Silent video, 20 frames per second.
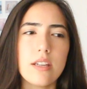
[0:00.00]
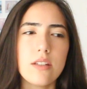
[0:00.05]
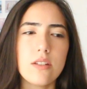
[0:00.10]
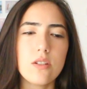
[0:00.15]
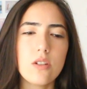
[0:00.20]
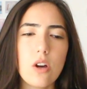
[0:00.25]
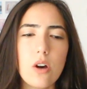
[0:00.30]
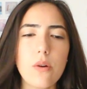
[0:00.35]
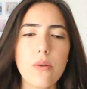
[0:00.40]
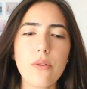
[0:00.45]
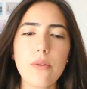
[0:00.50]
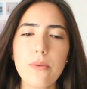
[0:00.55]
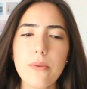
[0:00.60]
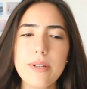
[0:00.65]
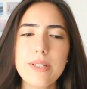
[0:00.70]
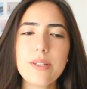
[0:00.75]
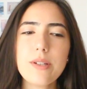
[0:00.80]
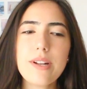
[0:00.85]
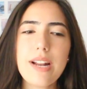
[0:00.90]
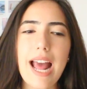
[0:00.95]
So the
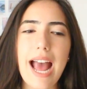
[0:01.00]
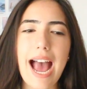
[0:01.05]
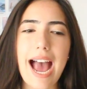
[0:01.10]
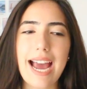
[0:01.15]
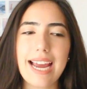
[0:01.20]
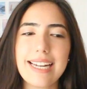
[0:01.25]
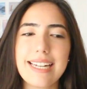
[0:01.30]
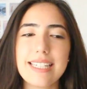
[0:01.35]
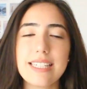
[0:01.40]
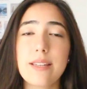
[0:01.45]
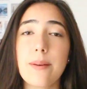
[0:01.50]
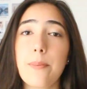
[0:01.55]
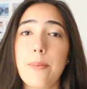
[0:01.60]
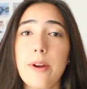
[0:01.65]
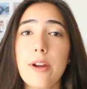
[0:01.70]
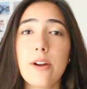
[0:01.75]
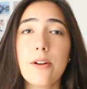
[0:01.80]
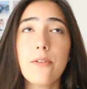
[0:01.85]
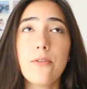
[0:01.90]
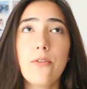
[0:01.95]
reason I
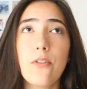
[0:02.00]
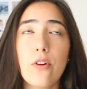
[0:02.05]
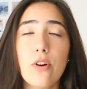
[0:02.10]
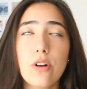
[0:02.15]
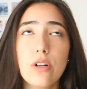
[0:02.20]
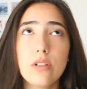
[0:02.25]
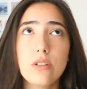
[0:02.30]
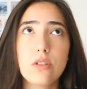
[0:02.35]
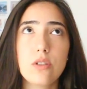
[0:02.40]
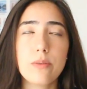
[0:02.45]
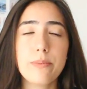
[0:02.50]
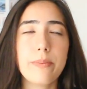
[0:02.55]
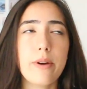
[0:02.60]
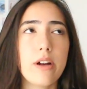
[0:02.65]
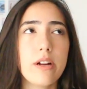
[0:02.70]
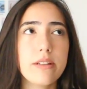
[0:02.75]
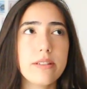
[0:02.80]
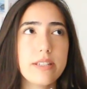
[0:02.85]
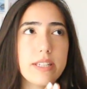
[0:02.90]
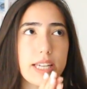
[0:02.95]
disappeared for 2
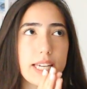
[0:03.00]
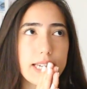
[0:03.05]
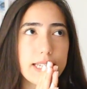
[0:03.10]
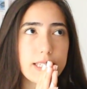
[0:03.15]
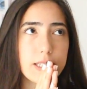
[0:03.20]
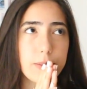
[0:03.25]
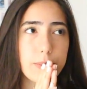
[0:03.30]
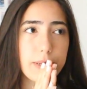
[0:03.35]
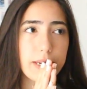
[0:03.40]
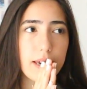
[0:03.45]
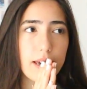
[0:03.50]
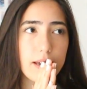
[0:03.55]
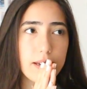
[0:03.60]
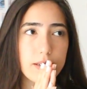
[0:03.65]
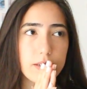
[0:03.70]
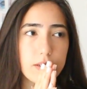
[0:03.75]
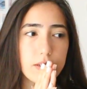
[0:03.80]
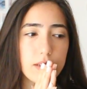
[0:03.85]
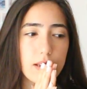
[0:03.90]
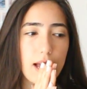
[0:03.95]
months is
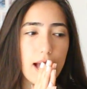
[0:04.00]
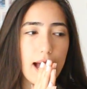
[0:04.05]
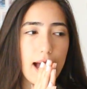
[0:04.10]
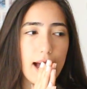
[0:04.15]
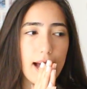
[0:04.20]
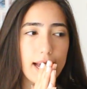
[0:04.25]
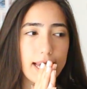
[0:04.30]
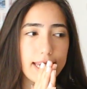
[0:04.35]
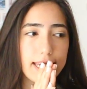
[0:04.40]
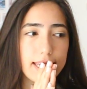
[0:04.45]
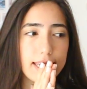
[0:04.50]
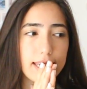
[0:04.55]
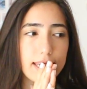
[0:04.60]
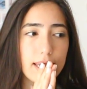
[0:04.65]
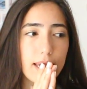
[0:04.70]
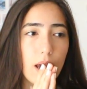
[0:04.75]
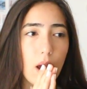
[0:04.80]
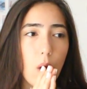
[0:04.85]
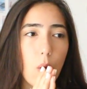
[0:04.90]
because I